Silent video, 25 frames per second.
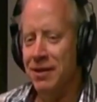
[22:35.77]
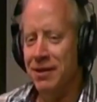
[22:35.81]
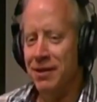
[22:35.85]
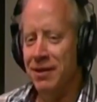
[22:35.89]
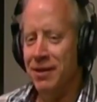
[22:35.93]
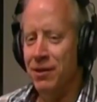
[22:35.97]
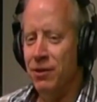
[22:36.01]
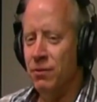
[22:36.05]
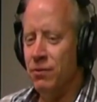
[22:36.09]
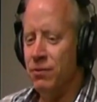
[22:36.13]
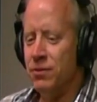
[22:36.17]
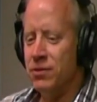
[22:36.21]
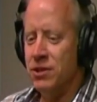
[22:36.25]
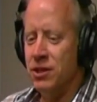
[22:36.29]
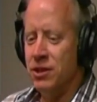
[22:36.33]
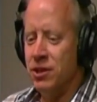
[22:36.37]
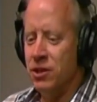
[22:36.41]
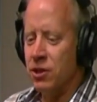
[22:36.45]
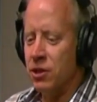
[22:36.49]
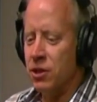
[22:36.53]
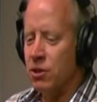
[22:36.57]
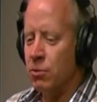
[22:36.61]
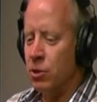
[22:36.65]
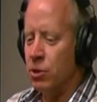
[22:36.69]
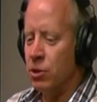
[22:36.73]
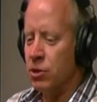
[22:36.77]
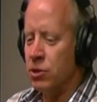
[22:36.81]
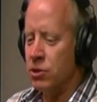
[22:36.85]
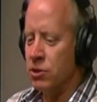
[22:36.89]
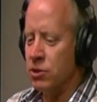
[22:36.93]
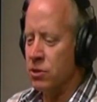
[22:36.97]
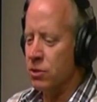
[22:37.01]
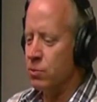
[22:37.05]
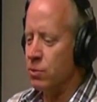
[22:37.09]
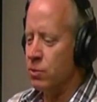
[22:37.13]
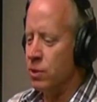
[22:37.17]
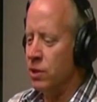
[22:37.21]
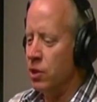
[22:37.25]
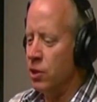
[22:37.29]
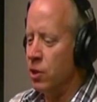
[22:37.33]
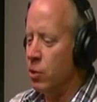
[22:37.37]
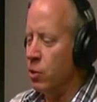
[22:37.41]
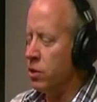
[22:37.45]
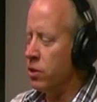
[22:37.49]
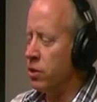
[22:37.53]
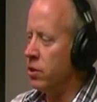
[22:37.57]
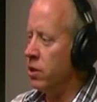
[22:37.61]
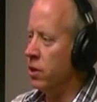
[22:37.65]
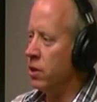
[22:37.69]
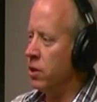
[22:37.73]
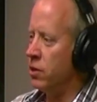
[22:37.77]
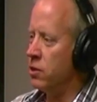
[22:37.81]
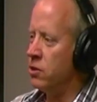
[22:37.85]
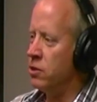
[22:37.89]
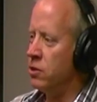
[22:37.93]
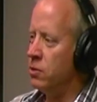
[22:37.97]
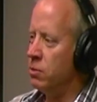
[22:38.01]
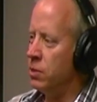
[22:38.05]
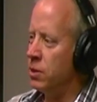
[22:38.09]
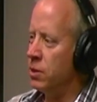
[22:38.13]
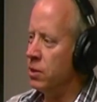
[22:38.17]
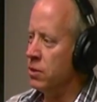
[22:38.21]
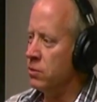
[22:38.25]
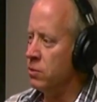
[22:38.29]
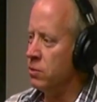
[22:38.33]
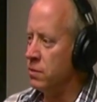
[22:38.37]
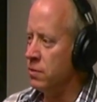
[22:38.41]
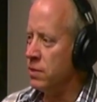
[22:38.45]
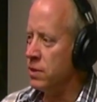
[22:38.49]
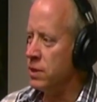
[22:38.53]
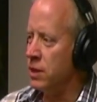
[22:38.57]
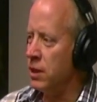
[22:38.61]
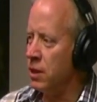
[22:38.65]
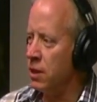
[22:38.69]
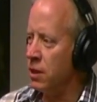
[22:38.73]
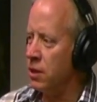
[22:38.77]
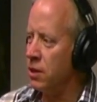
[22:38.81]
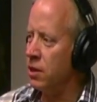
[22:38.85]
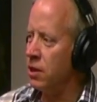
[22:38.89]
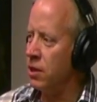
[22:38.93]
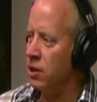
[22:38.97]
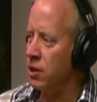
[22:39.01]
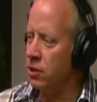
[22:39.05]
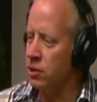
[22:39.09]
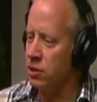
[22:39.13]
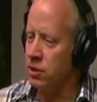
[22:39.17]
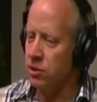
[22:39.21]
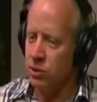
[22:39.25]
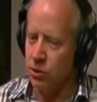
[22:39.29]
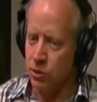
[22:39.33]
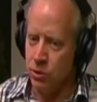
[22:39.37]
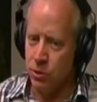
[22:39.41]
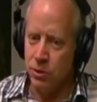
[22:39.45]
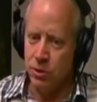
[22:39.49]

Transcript: You've seen the commercials. We know a thing or two because we've seen a thing or two.